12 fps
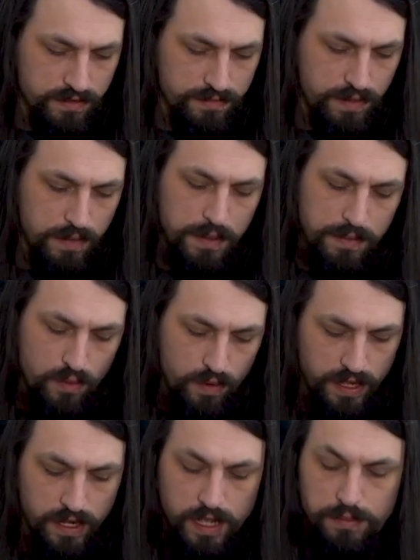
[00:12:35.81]
probably more
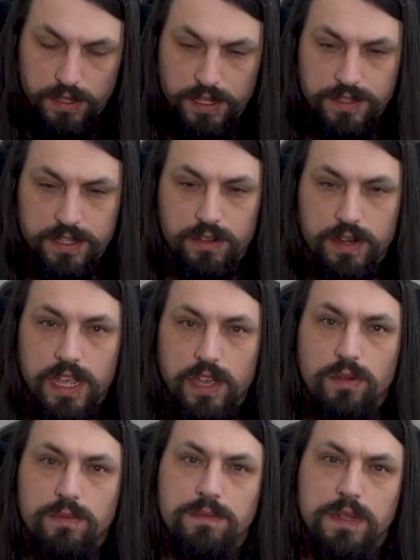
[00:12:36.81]
than a couple of years ago now,